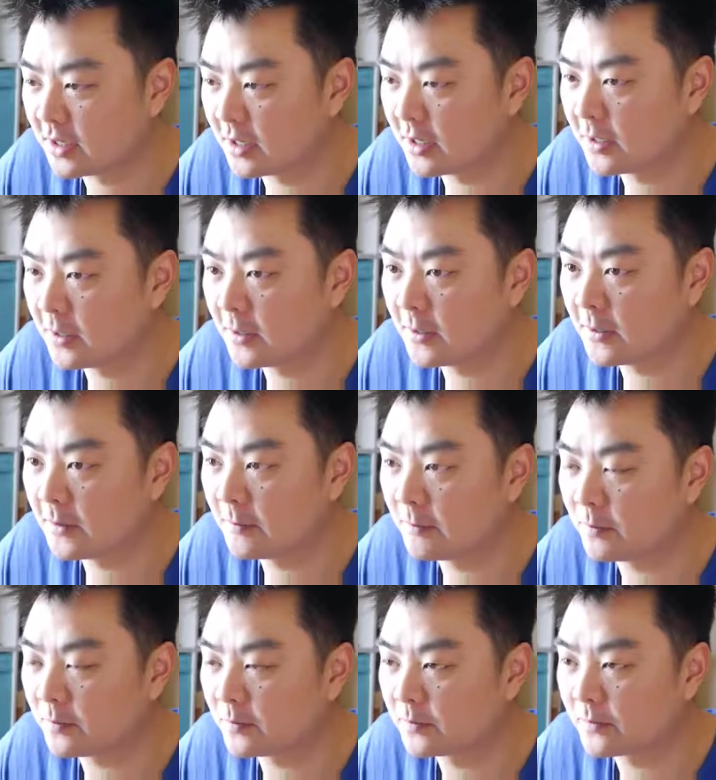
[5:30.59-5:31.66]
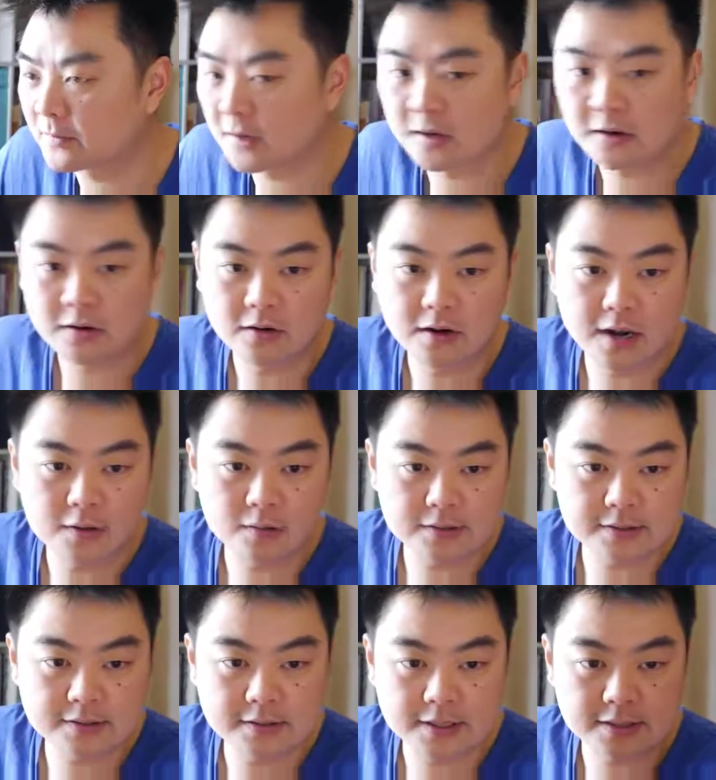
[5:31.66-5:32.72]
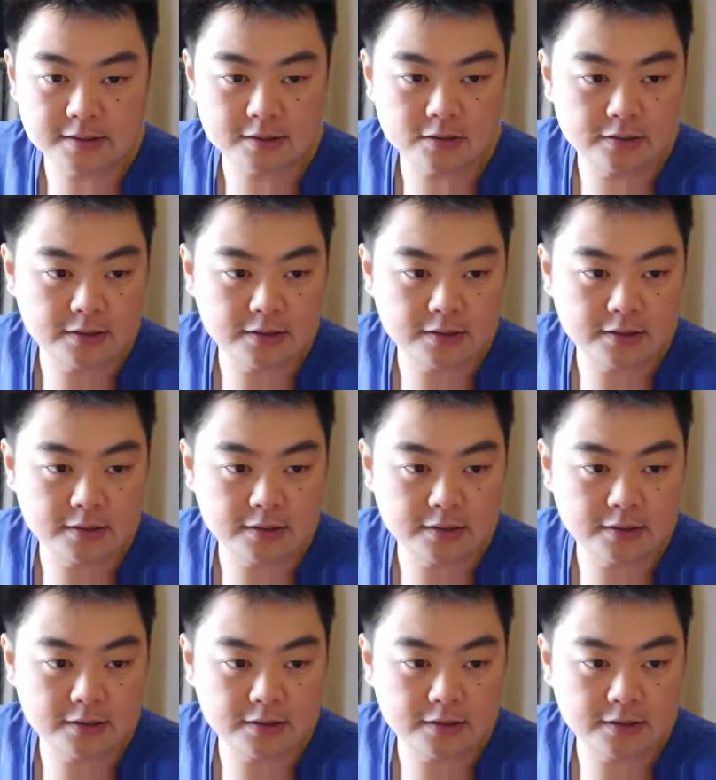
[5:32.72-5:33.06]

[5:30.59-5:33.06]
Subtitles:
Alright, what's next